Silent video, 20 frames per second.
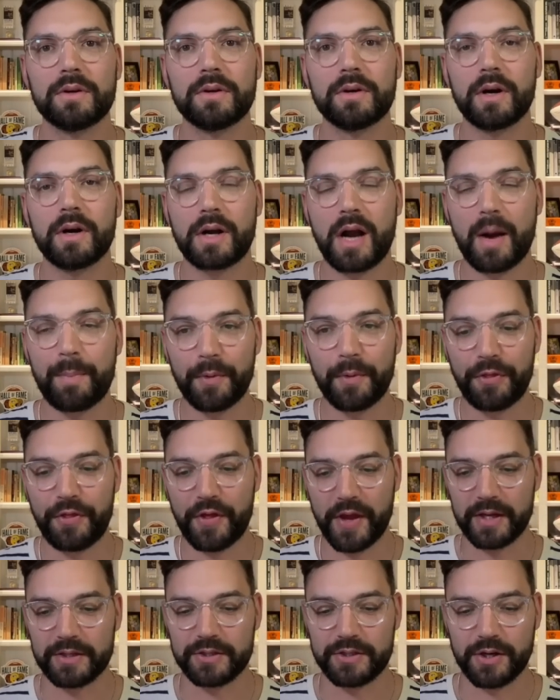A couple
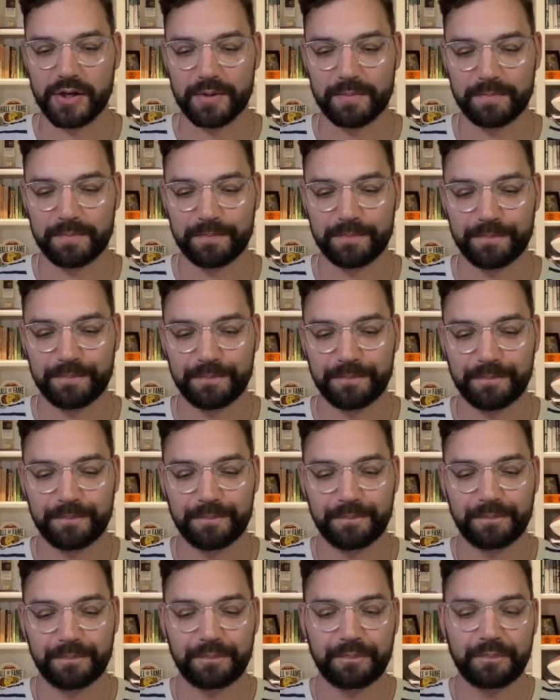things here.
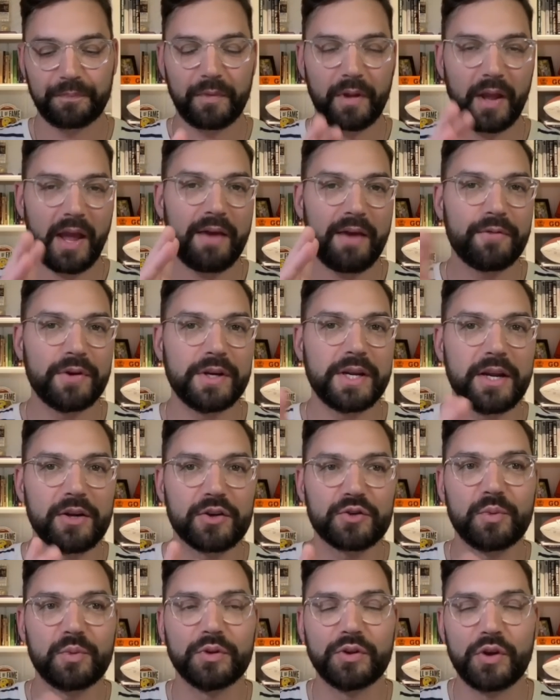
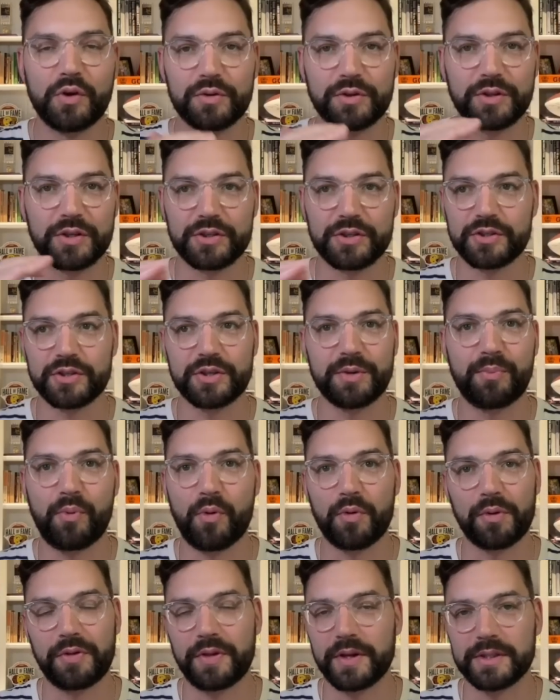Everydayers will know that this is an
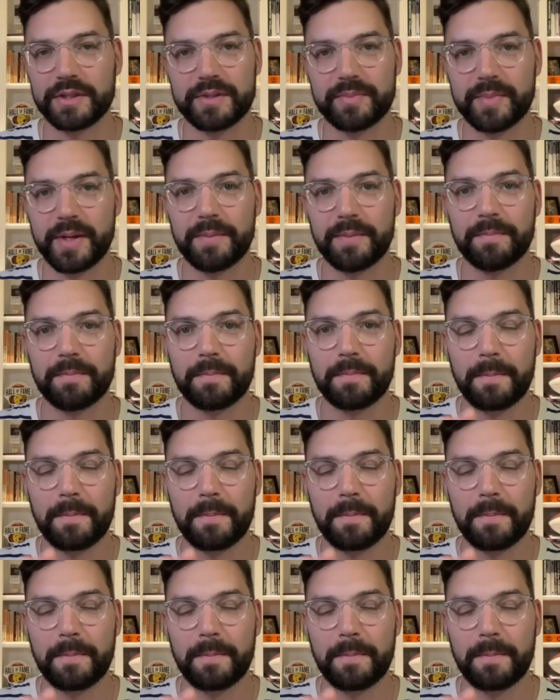important thing to me.